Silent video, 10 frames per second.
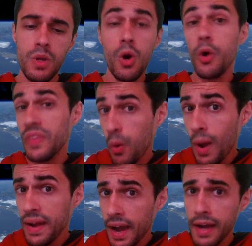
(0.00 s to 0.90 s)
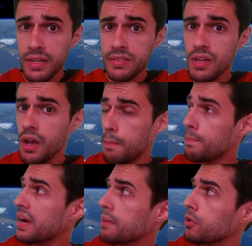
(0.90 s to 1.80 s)
On the one hand,
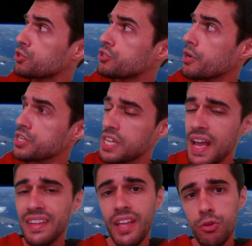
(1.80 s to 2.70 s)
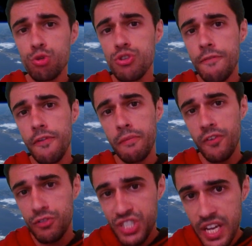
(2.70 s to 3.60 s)
variable stars tend to suffer
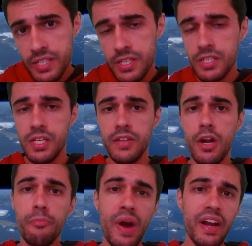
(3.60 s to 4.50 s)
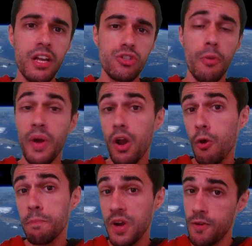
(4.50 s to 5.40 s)
from changes in their brightness over a long
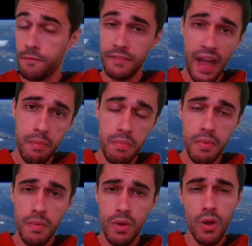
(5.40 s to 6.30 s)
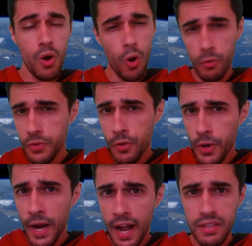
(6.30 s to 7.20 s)
period of time. On the other
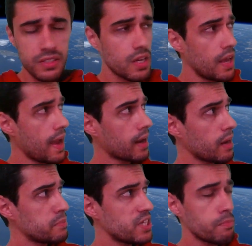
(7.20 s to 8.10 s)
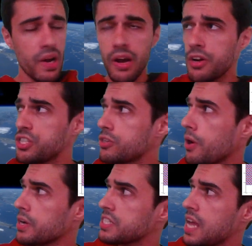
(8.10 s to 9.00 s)
hand, eclipsing binary stars